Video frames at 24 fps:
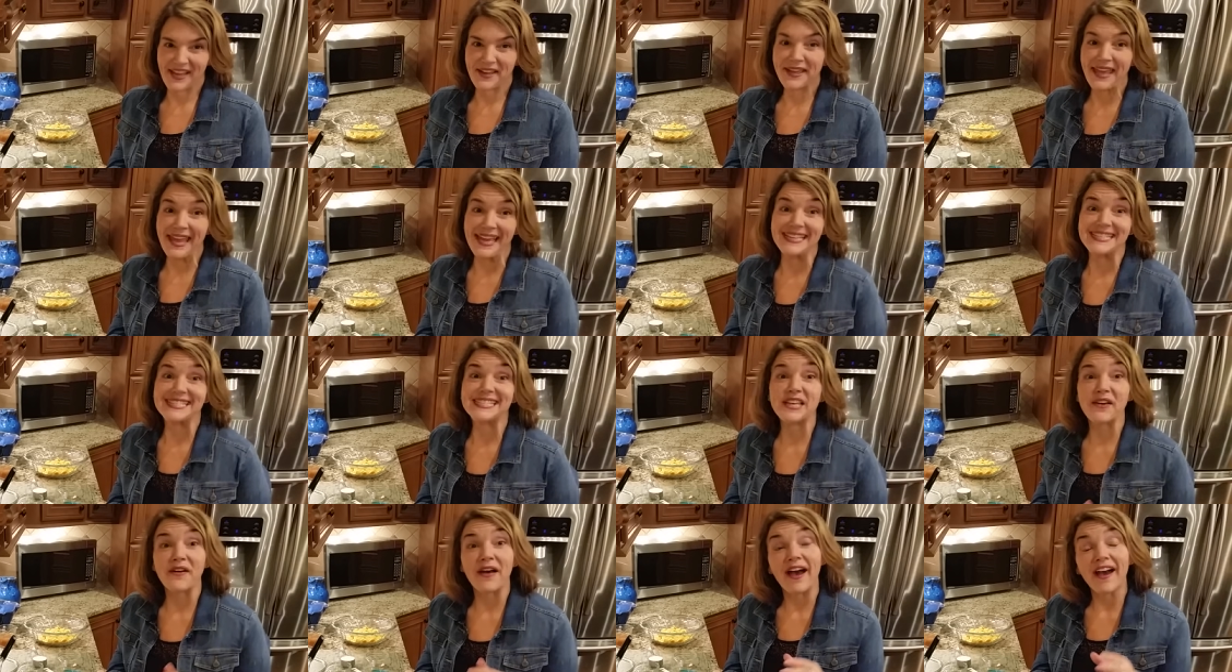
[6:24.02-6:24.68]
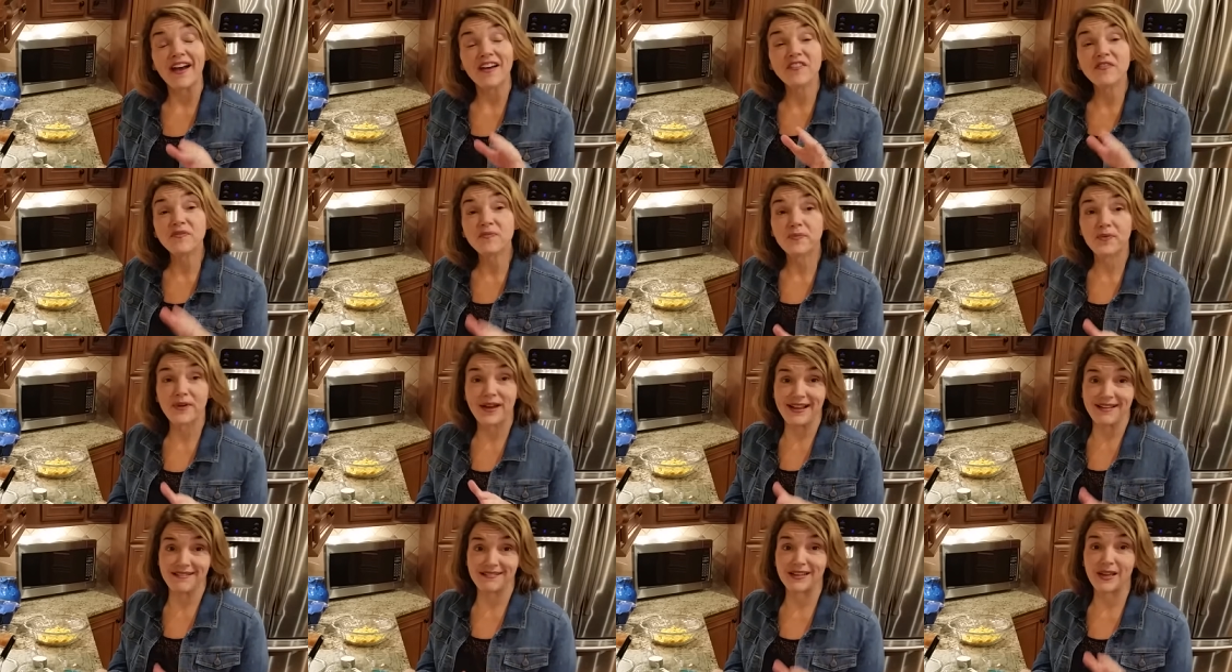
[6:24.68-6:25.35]
Okay, so I've
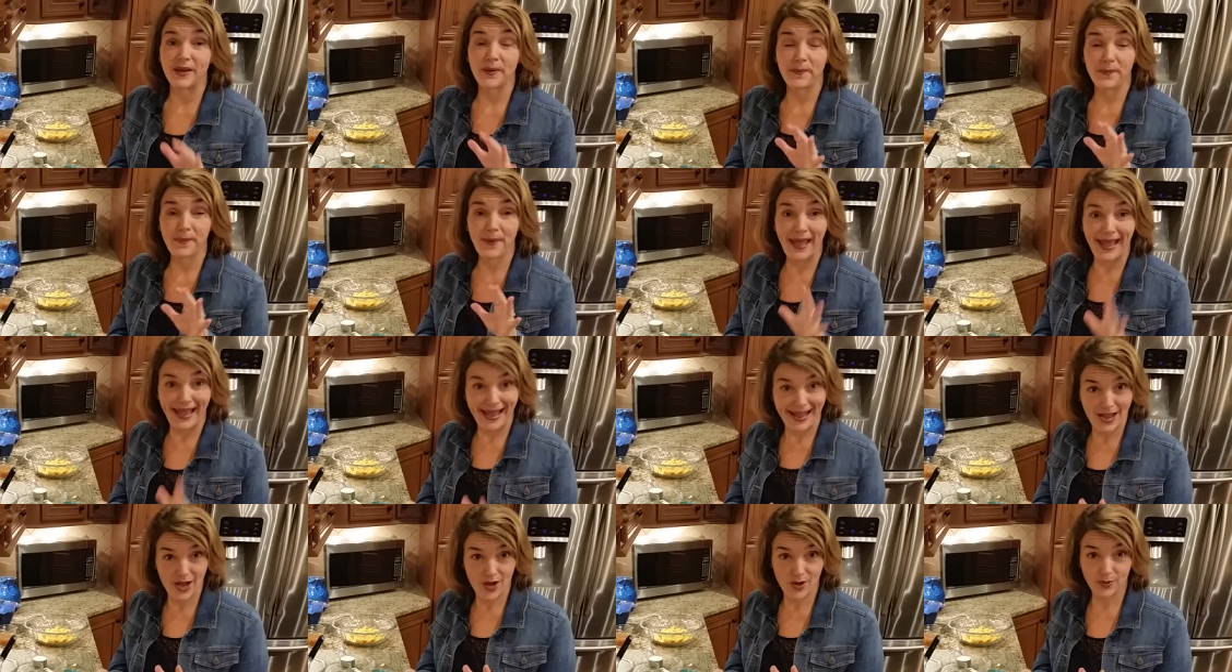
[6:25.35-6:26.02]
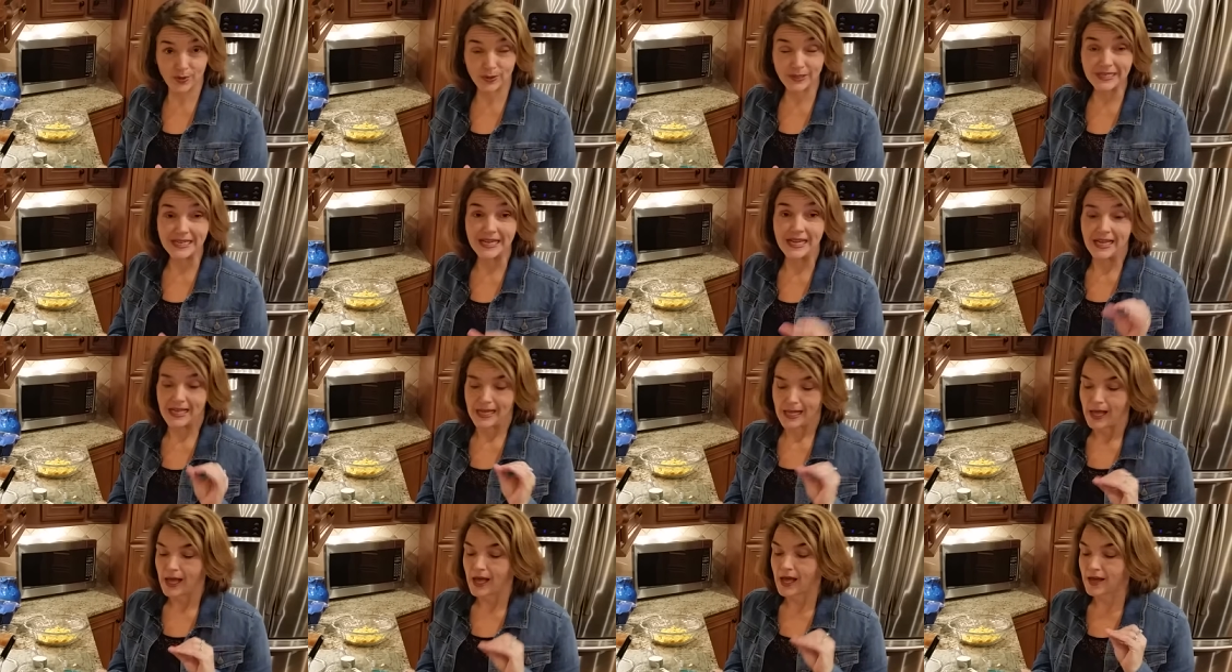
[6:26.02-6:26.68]
browned a pound
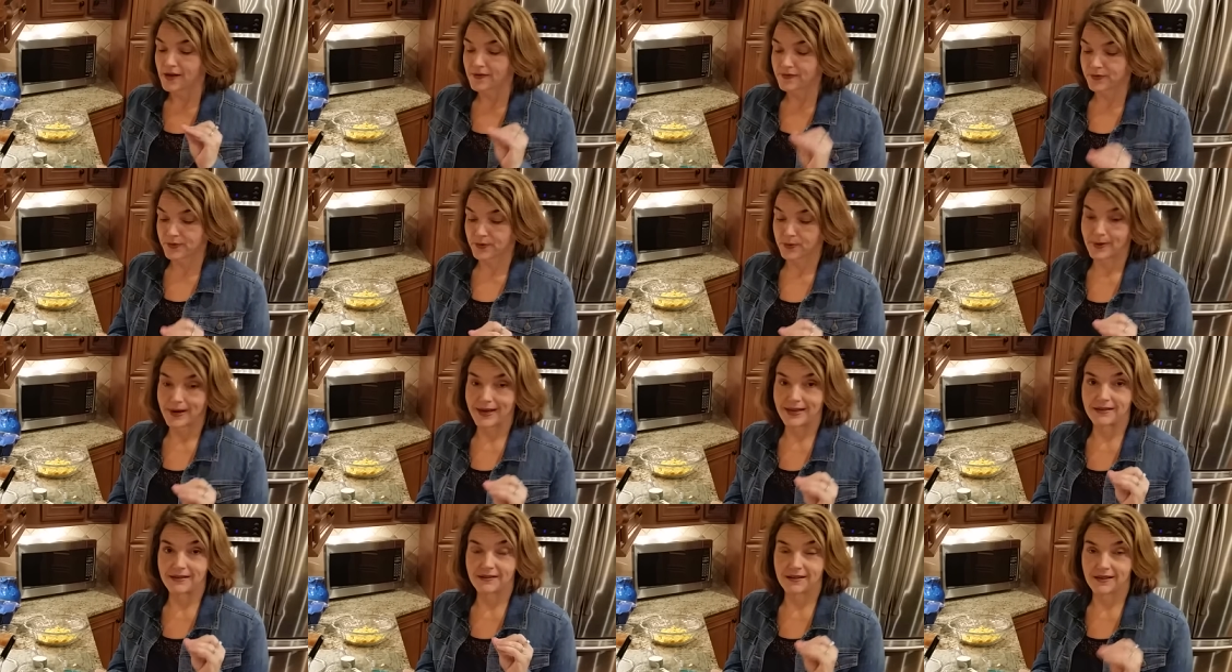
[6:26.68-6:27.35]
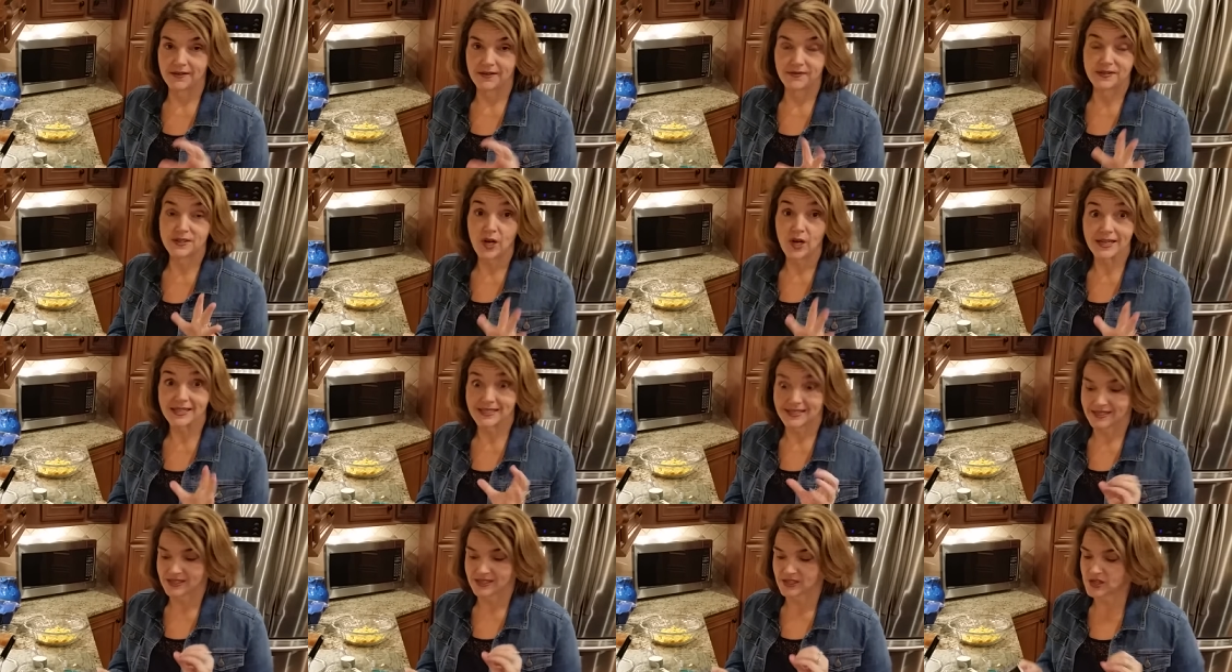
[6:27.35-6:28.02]
of ground of
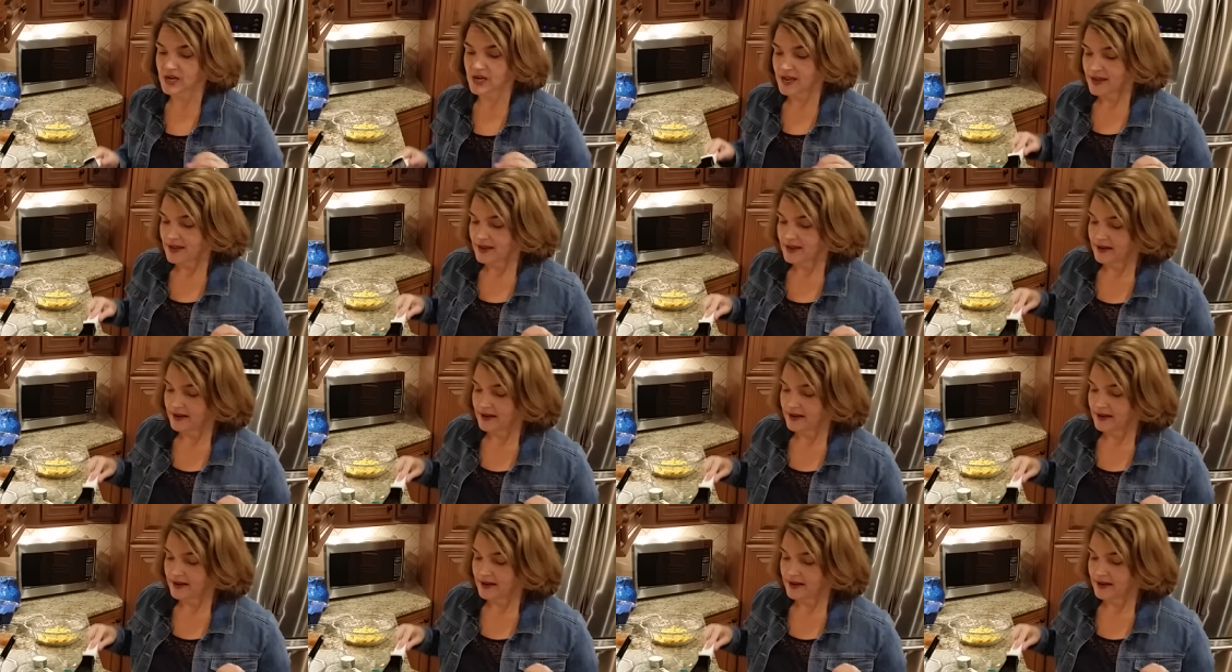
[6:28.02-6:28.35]
sausage.